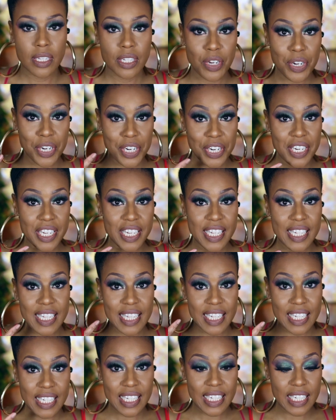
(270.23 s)
So here it is.
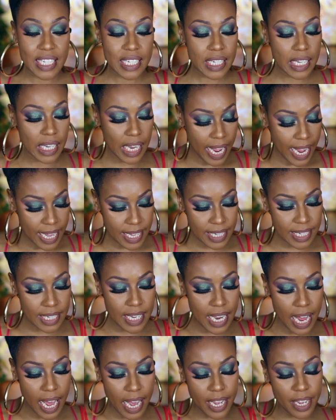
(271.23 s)
This is Last
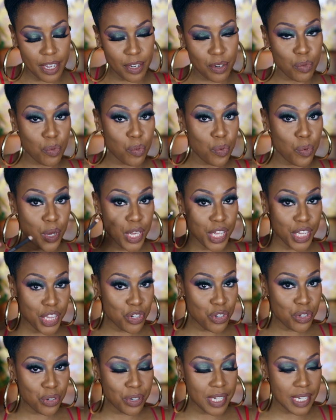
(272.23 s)
Night with
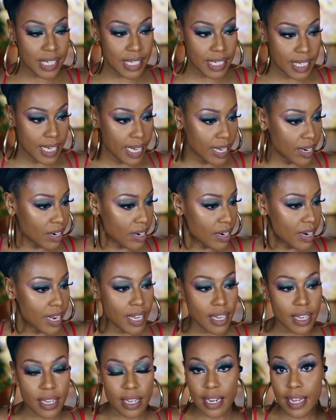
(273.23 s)
Trendsetter,
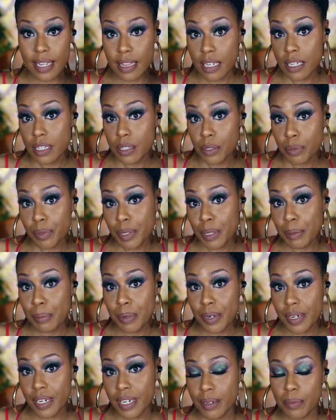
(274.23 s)
and I think it's really
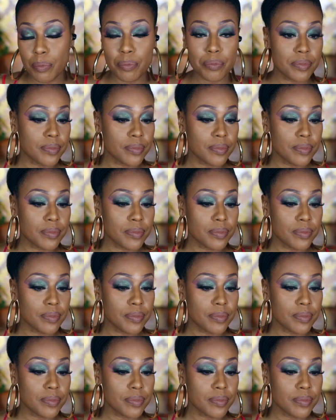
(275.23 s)
pretty.